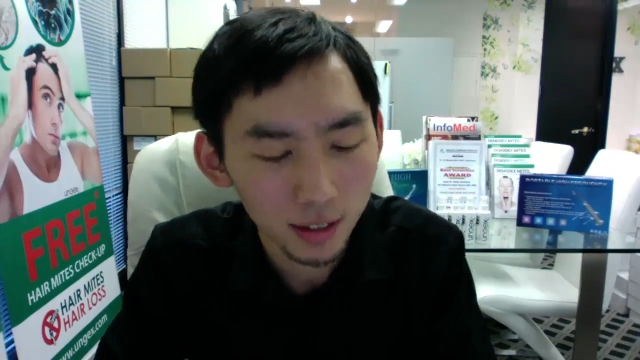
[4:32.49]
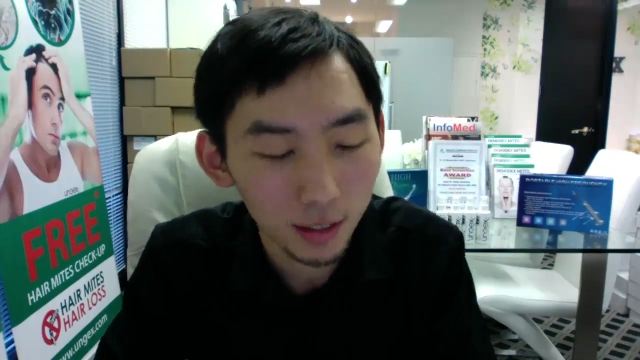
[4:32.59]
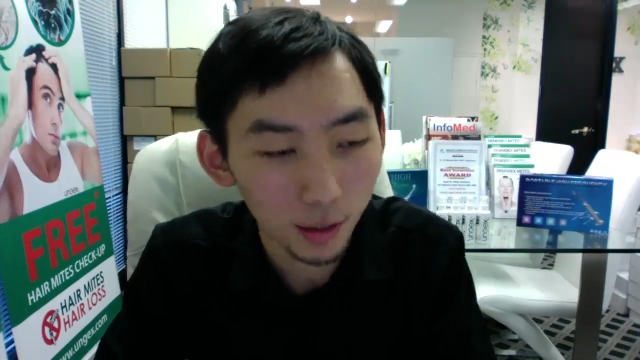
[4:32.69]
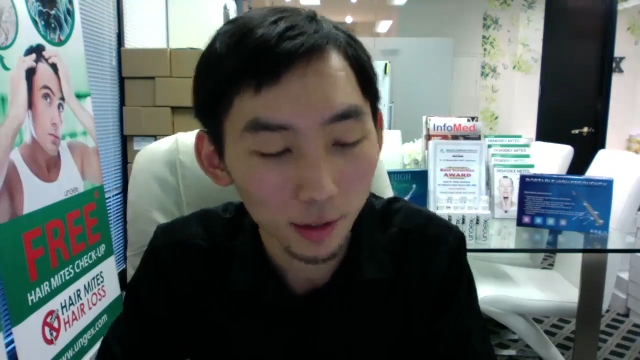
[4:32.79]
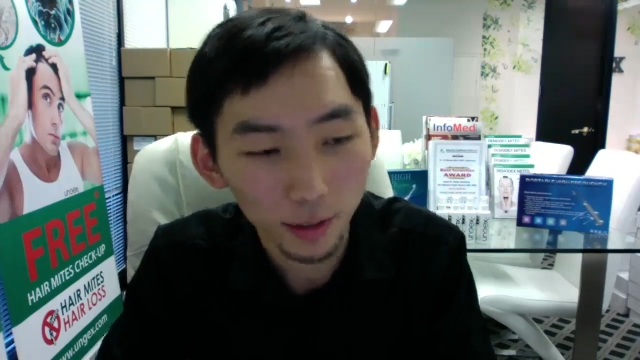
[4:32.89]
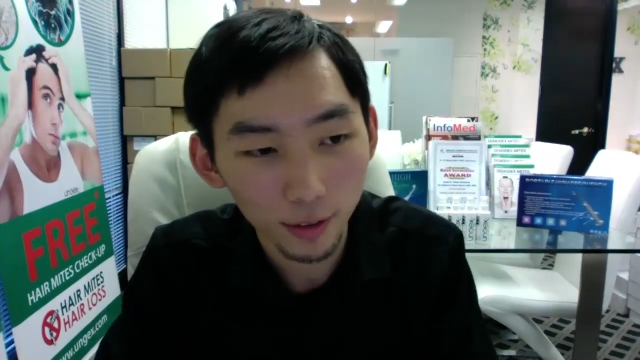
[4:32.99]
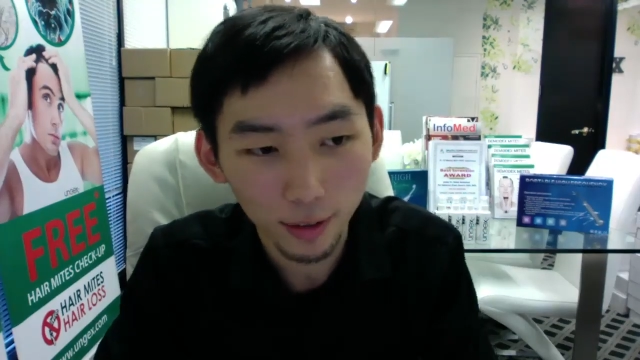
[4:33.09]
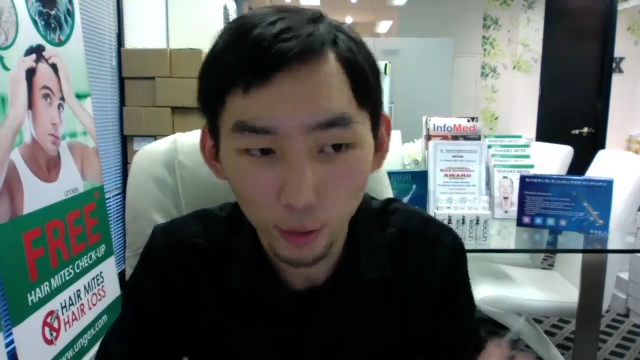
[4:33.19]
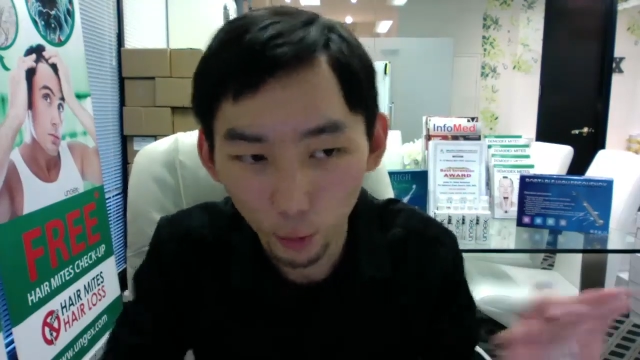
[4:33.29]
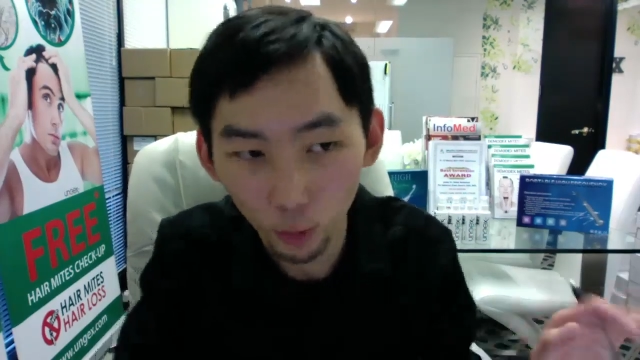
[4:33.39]
not
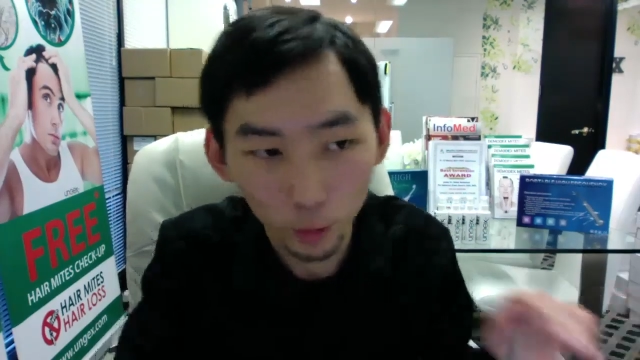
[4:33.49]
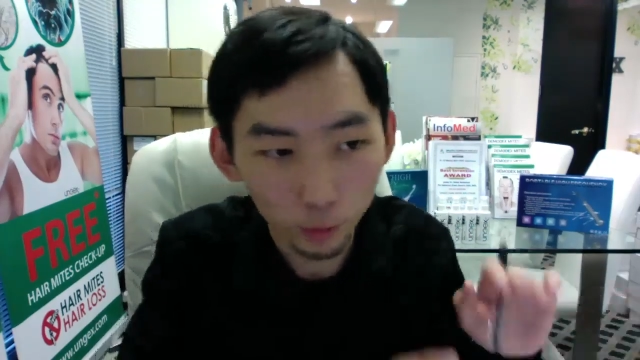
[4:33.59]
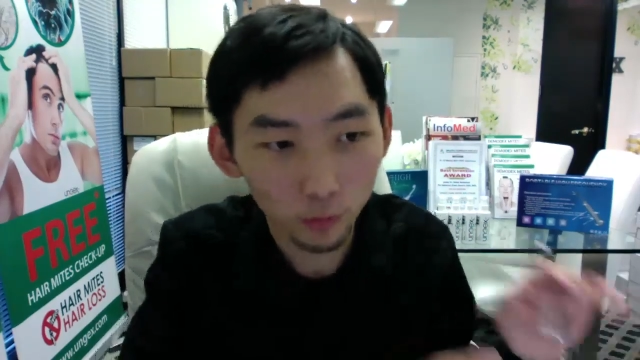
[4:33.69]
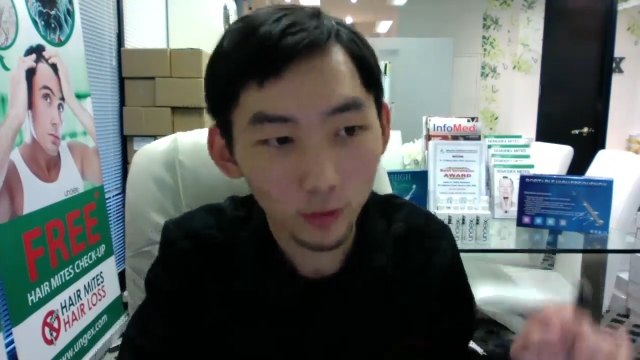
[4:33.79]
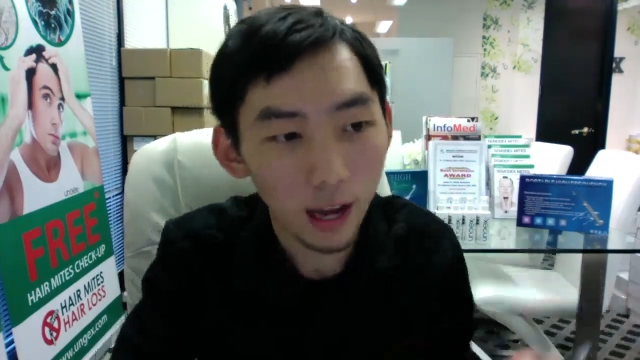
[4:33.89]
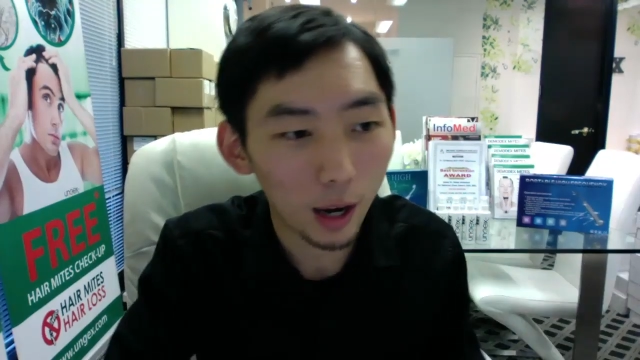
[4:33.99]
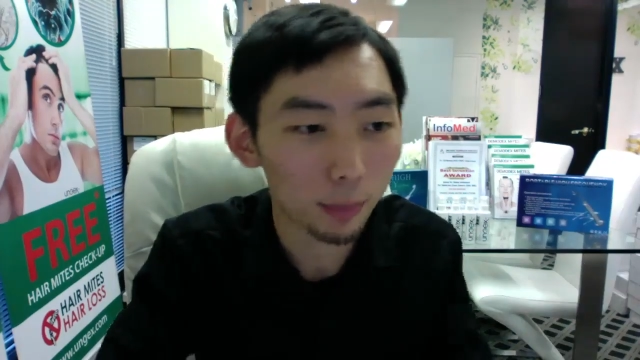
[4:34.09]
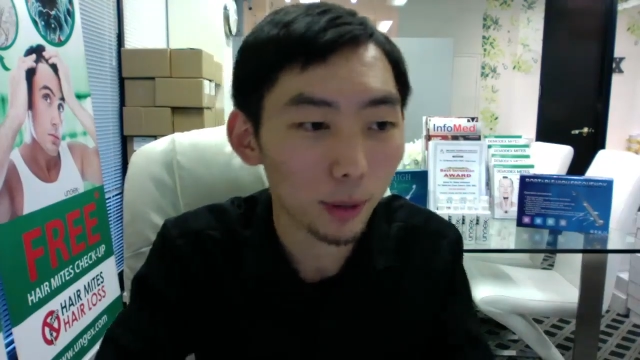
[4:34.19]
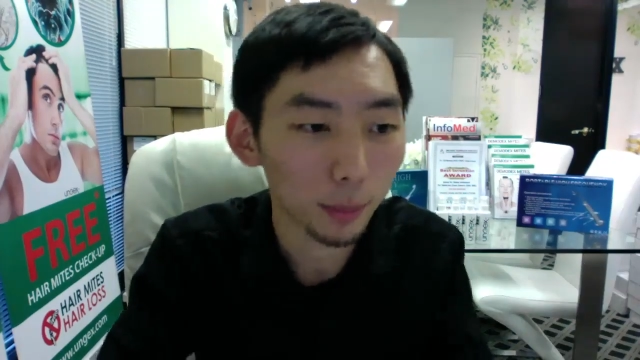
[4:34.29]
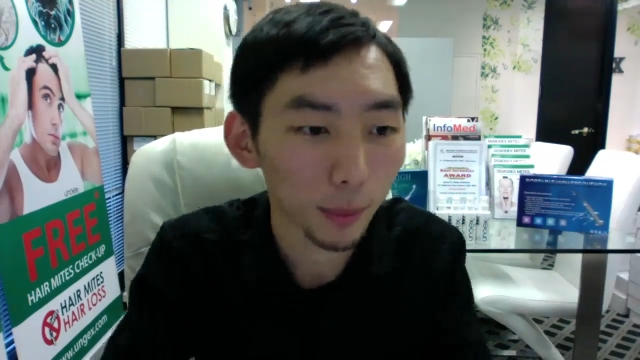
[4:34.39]
all of our
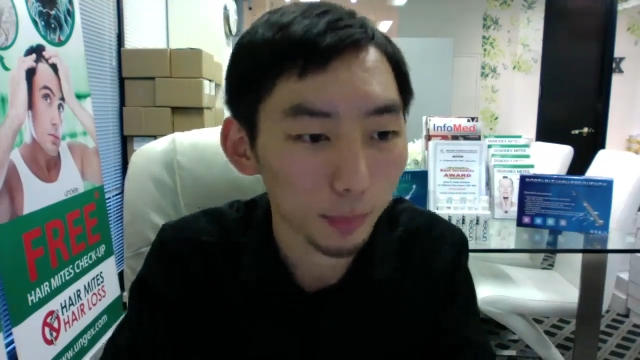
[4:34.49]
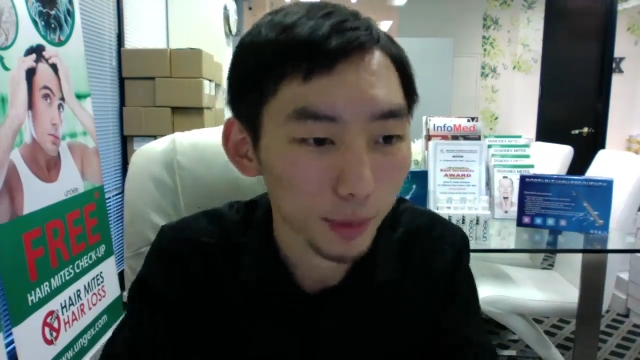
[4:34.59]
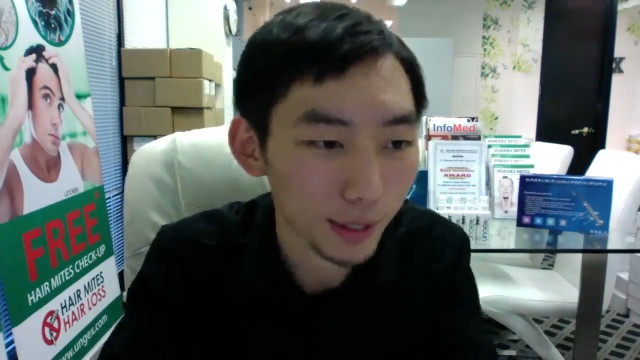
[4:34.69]
problems.